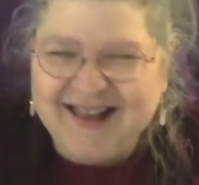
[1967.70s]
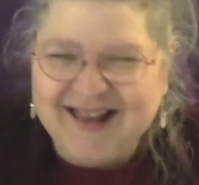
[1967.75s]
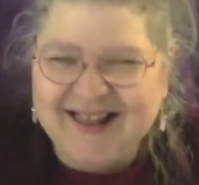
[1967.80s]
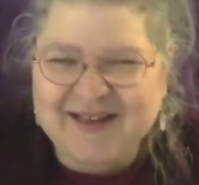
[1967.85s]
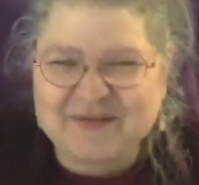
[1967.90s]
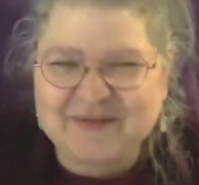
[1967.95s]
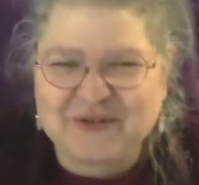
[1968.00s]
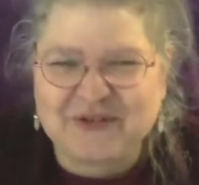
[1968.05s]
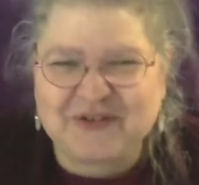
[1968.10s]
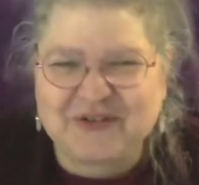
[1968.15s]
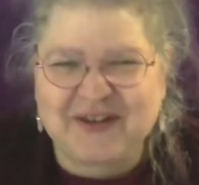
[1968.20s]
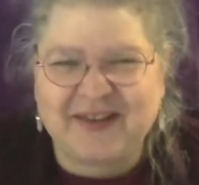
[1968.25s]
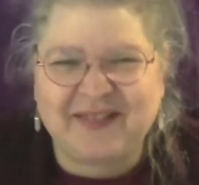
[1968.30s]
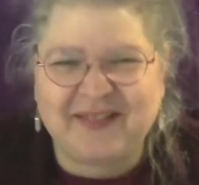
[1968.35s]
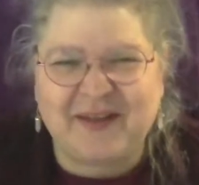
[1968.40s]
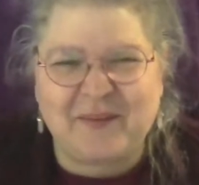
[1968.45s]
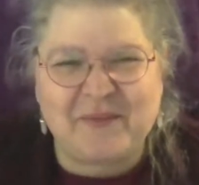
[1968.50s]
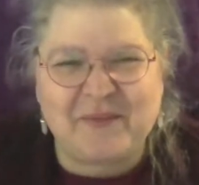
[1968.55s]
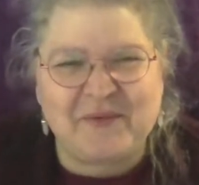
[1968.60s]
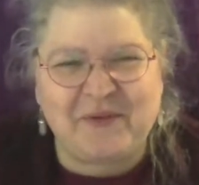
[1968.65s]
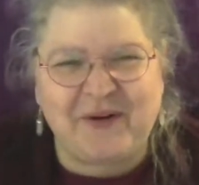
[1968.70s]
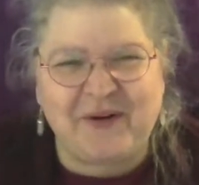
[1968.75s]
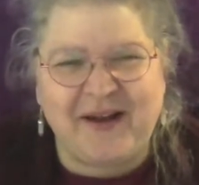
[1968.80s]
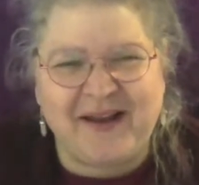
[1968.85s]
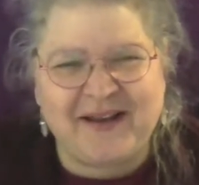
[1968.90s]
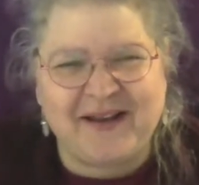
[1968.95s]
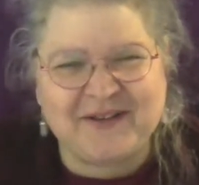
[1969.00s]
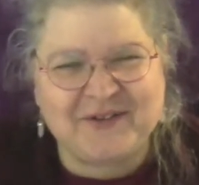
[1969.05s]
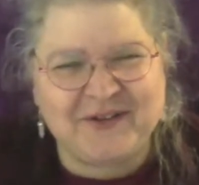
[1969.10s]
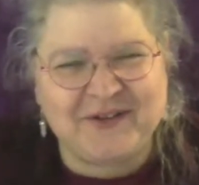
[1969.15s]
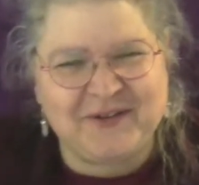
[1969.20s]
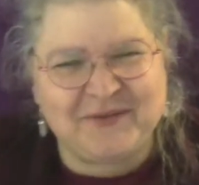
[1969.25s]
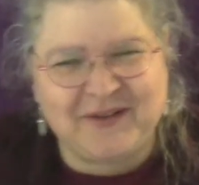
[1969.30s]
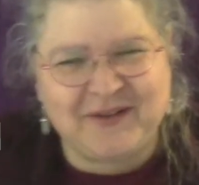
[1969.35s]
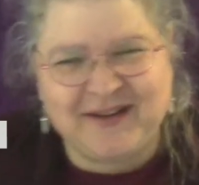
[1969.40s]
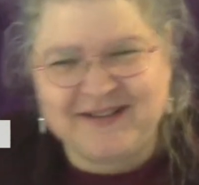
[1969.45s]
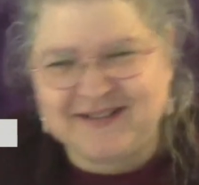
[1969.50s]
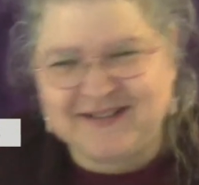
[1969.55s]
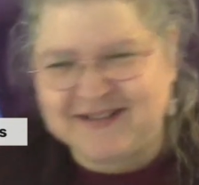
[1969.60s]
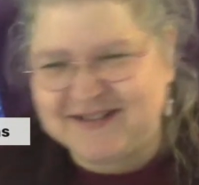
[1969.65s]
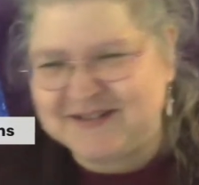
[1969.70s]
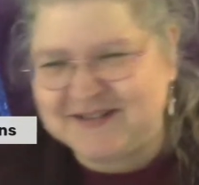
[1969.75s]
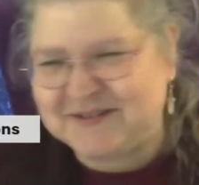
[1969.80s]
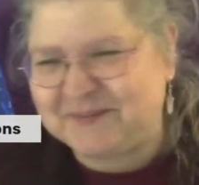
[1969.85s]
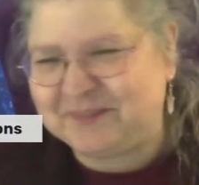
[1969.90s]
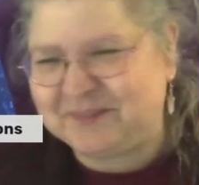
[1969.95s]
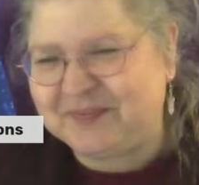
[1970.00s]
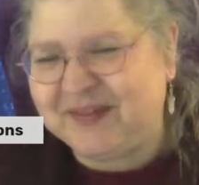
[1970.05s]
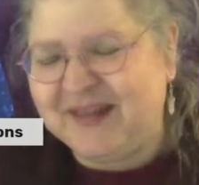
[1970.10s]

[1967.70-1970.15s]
I'll have to check that before I actually write it.